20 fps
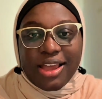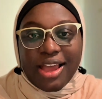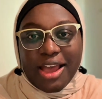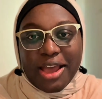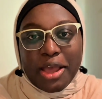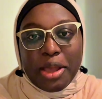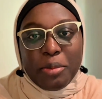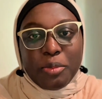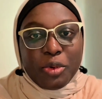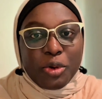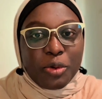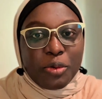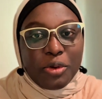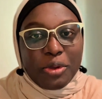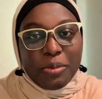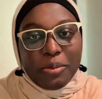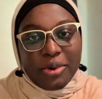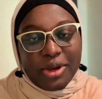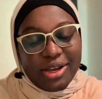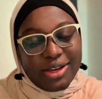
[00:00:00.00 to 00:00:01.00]
I am not
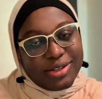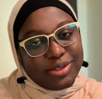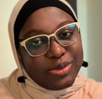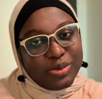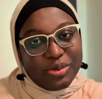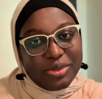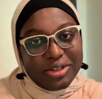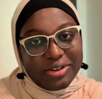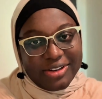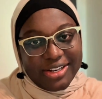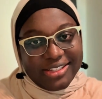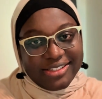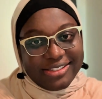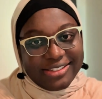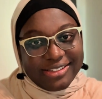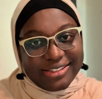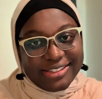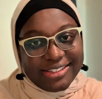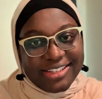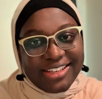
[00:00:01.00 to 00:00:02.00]
going back to regret it.